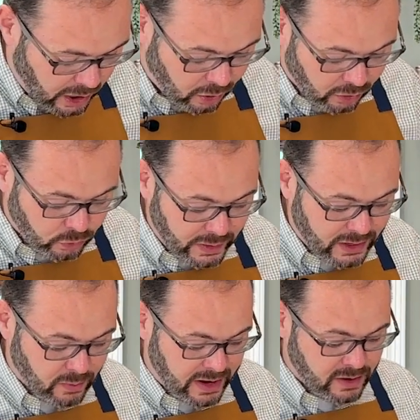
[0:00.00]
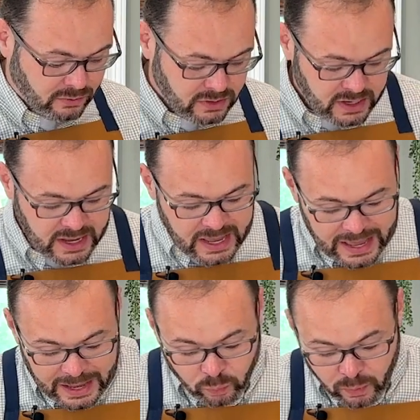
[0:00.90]
all the way around.
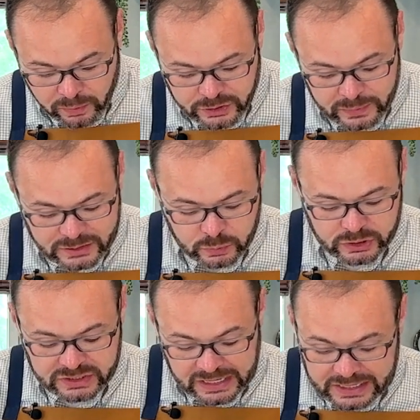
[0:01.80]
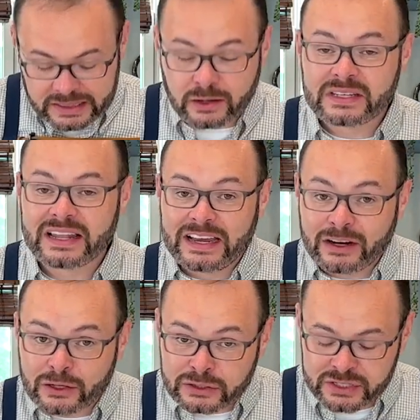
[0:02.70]
And what we're doing is we're just cutting those
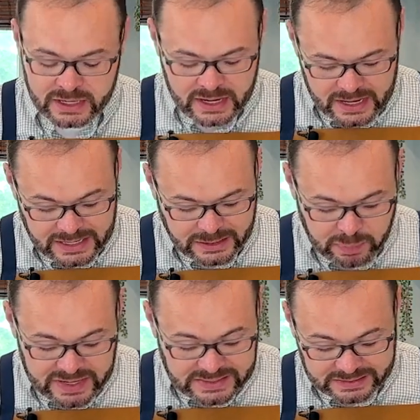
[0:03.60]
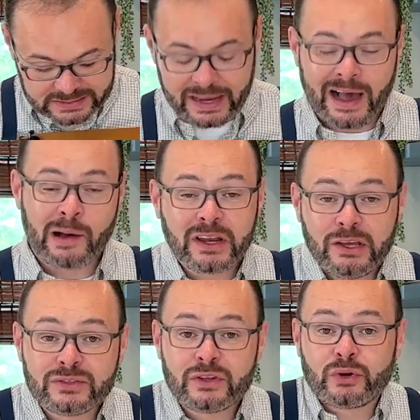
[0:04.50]
layers into pieces. I'm gonna
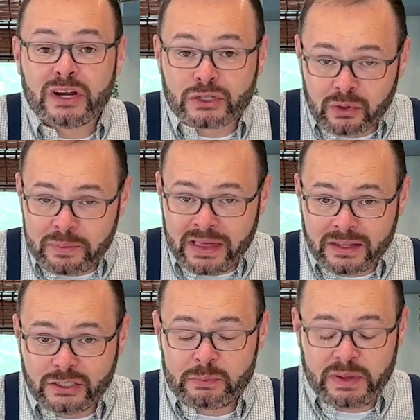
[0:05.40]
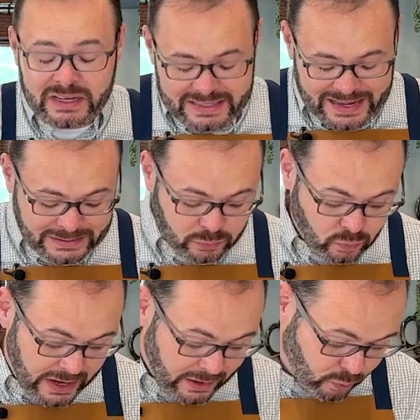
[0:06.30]
use the traditional method just because that's
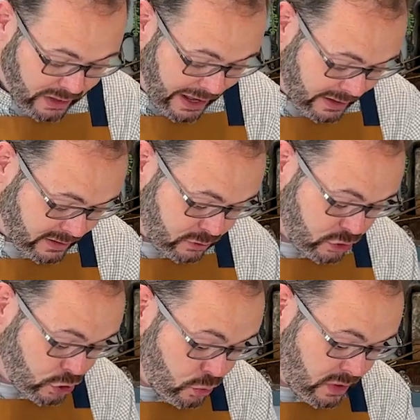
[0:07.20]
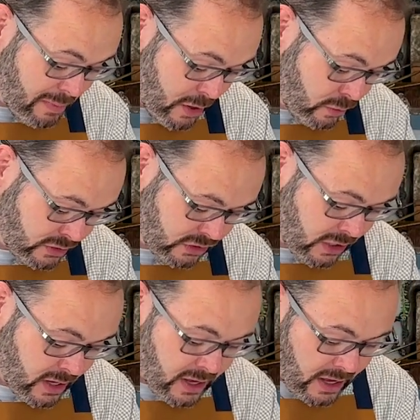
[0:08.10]
kind of what I do the most.
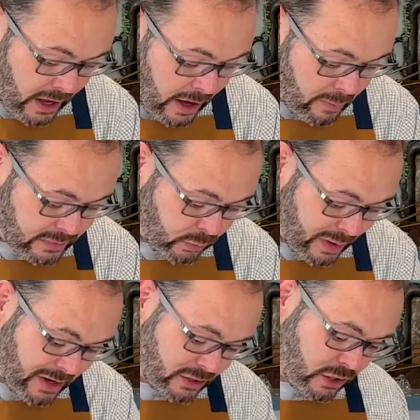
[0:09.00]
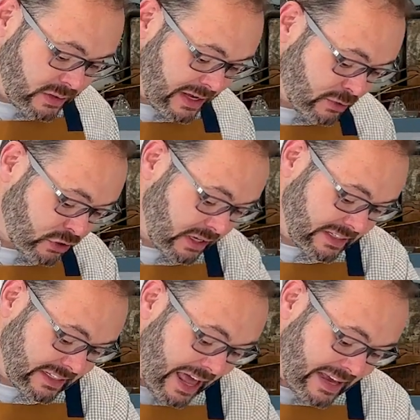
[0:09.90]
Um, so what I'm gonna do is I'm just gonna
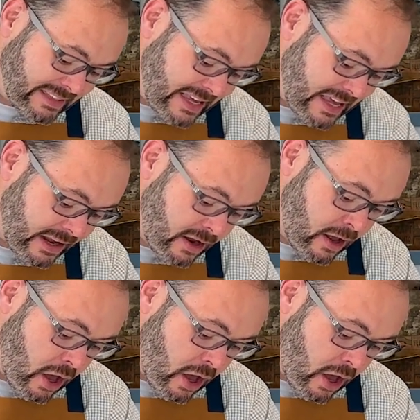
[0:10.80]
slice in